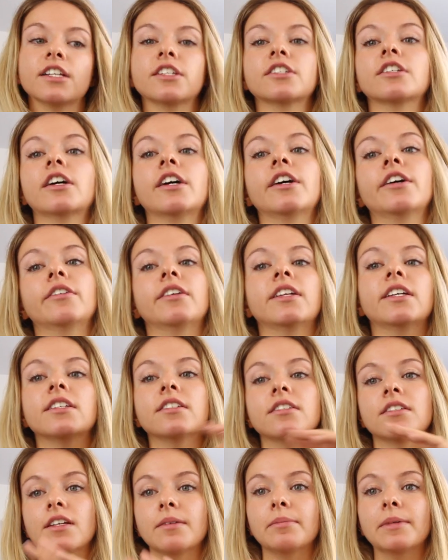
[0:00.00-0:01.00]
on its own
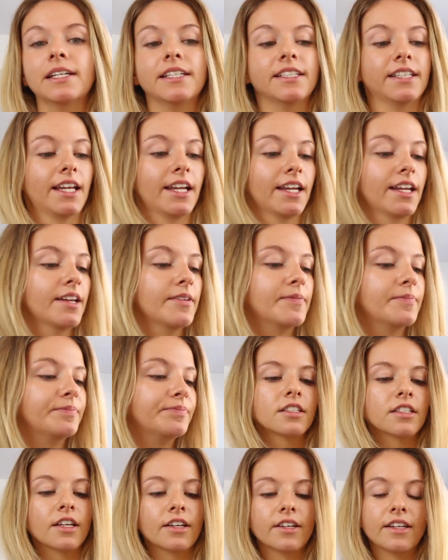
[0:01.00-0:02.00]
is amazing.
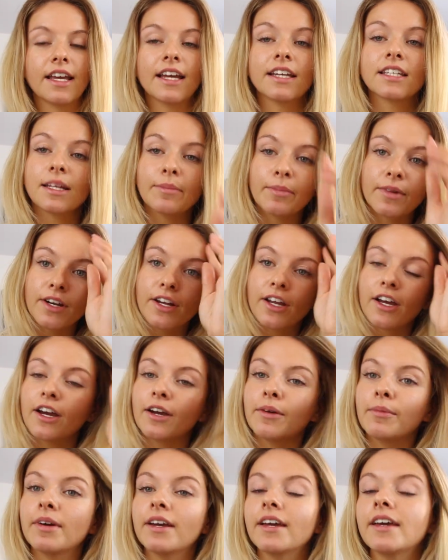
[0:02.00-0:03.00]
So next I'm gonna
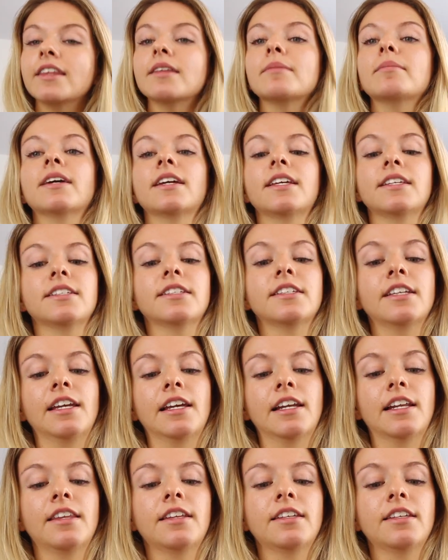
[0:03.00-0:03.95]
go with my concealer.